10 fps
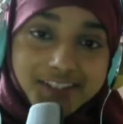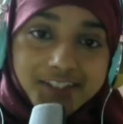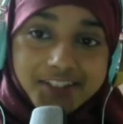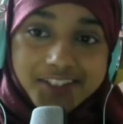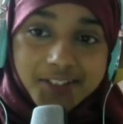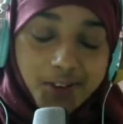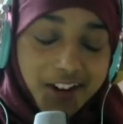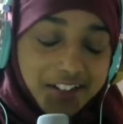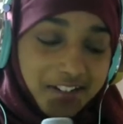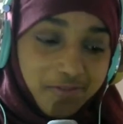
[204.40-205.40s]
she's still
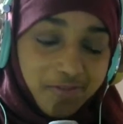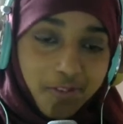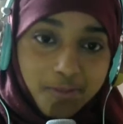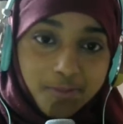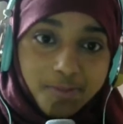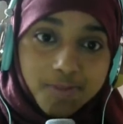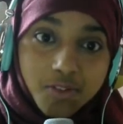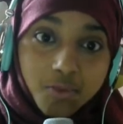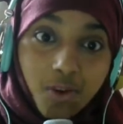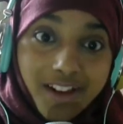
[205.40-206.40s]
hiding from.
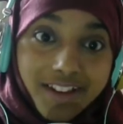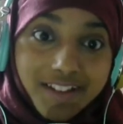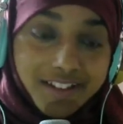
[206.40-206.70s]
That's why.